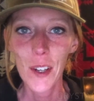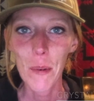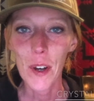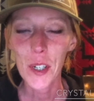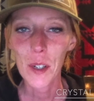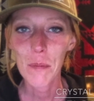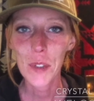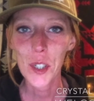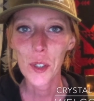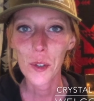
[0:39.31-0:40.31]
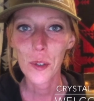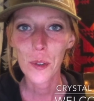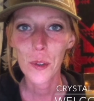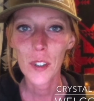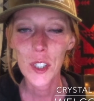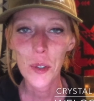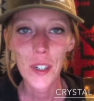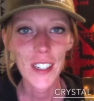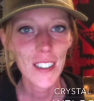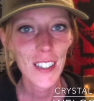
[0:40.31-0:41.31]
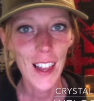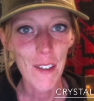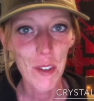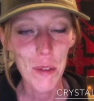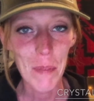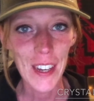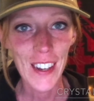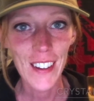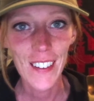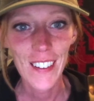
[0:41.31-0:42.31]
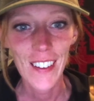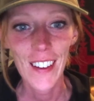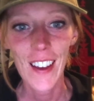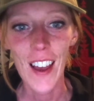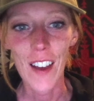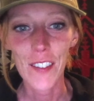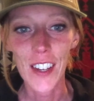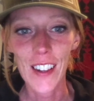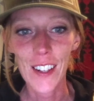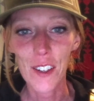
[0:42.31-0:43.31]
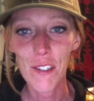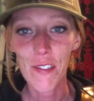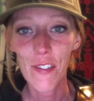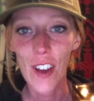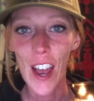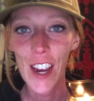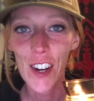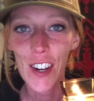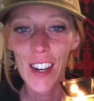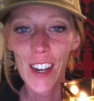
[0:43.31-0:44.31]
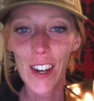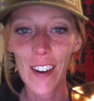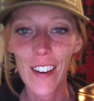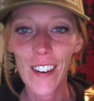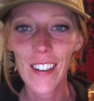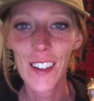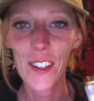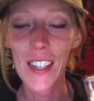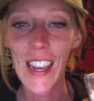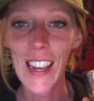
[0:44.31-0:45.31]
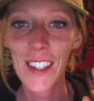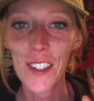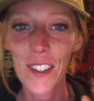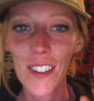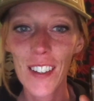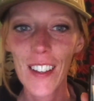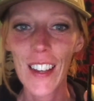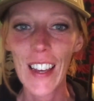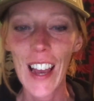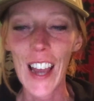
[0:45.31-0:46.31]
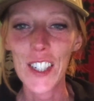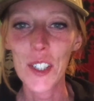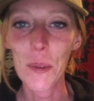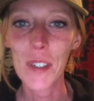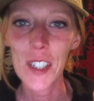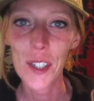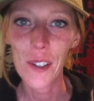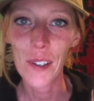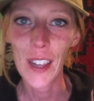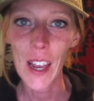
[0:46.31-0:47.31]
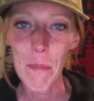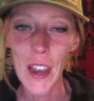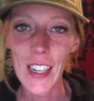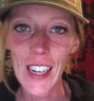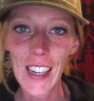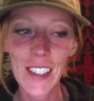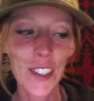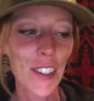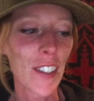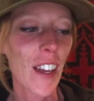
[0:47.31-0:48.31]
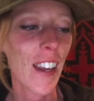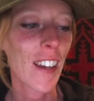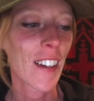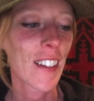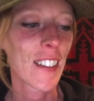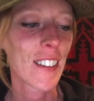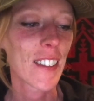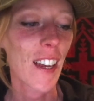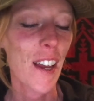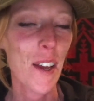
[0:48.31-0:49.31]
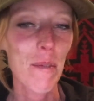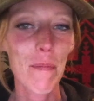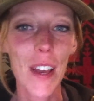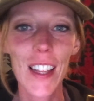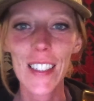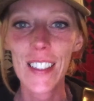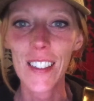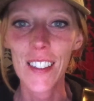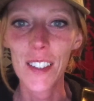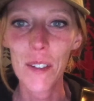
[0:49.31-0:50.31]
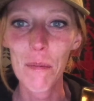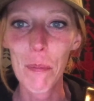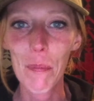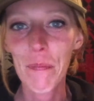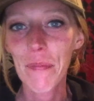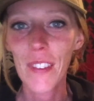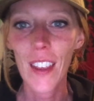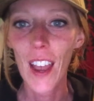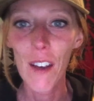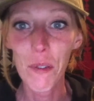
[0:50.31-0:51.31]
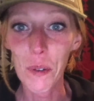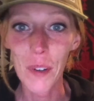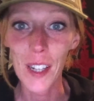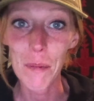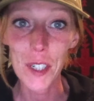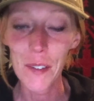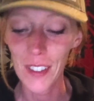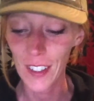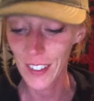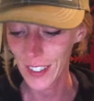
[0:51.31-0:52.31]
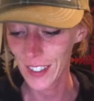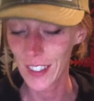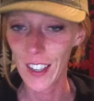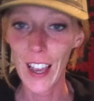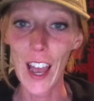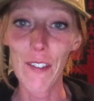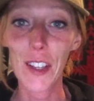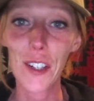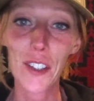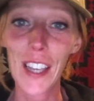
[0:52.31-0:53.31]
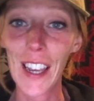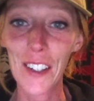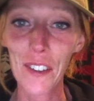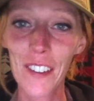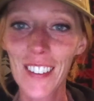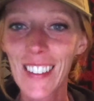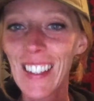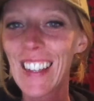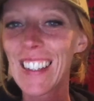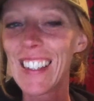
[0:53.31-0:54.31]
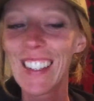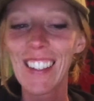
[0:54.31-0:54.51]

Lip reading: Welcome to tuning into love with me. I've got a little fire here, a little candle. I just went to light my candle, and I like to have one while I'm doing this. Have a little candle. but